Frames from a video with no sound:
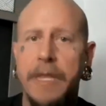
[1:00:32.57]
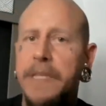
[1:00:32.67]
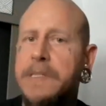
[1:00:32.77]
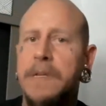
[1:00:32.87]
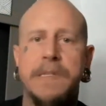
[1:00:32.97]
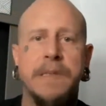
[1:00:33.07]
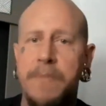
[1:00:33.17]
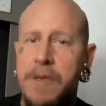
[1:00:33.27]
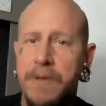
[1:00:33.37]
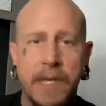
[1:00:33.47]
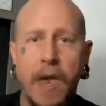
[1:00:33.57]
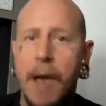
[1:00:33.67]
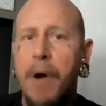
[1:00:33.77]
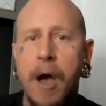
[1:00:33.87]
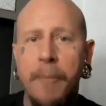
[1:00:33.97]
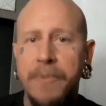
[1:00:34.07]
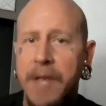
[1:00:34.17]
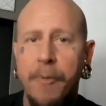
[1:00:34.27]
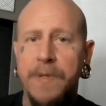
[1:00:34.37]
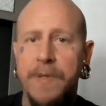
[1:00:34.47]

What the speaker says: listened to some music, got pumped up,